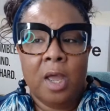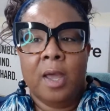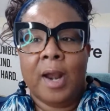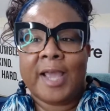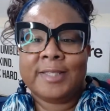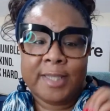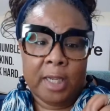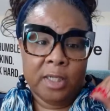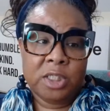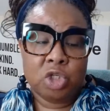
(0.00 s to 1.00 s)
like
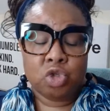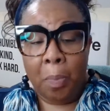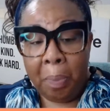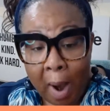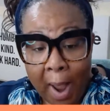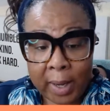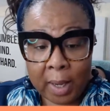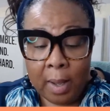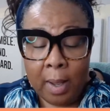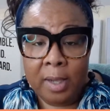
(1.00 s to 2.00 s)
selling digital
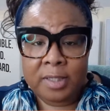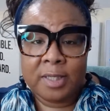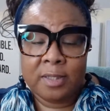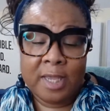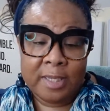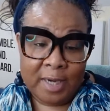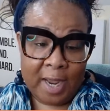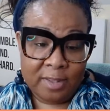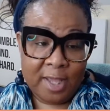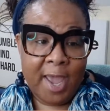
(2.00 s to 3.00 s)
products and things
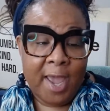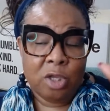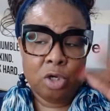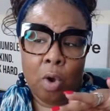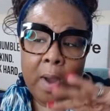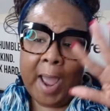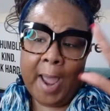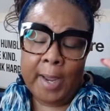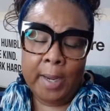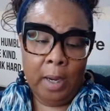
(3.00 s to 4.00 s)
like that.
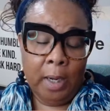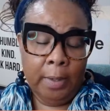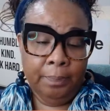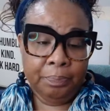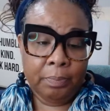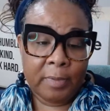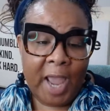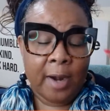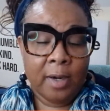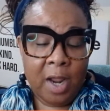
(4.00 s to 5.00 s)

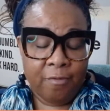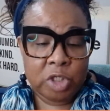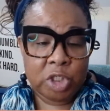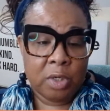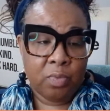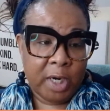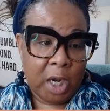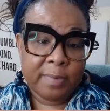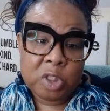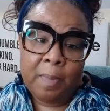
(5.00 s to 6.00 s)
I leverage it when it
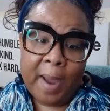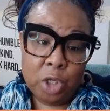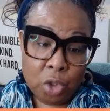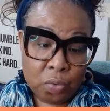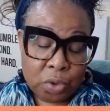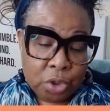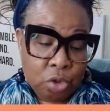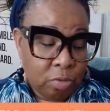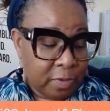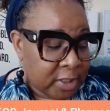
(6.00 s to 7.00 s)
comes to my
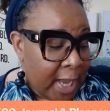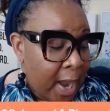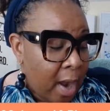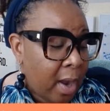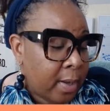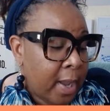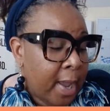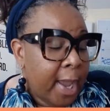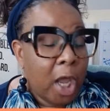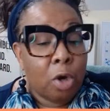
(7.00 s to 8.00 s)
YouTube. That's how I
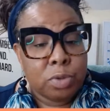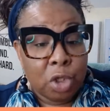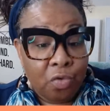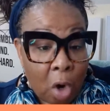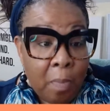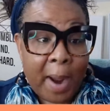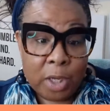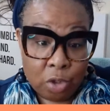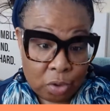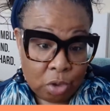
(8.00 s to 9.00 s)
help to grow my
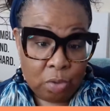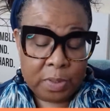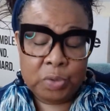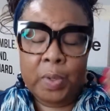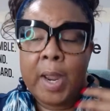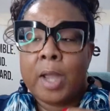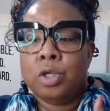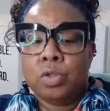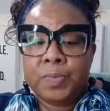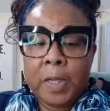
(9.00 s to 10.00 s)
YouTube as well. I
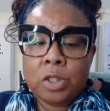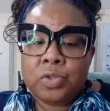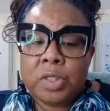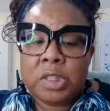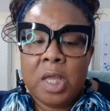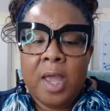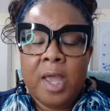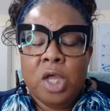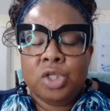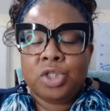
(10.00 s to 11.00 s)
use Pinterest.
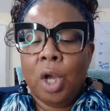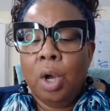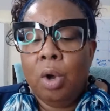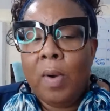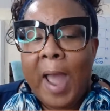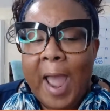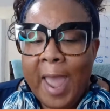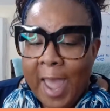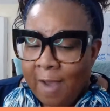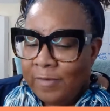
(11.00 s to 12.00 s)
So
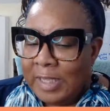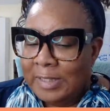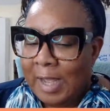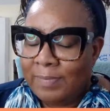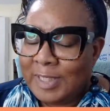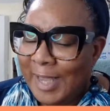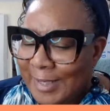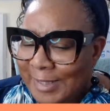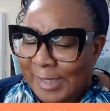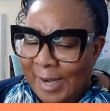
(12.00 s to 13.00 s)
I'm
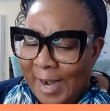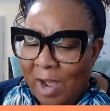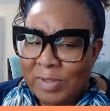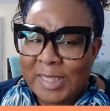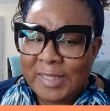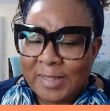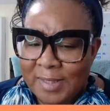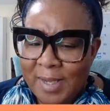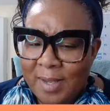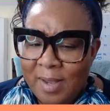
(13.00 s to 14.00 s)
testing it out to
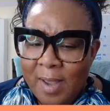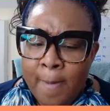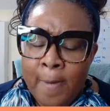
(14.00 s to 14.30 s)
see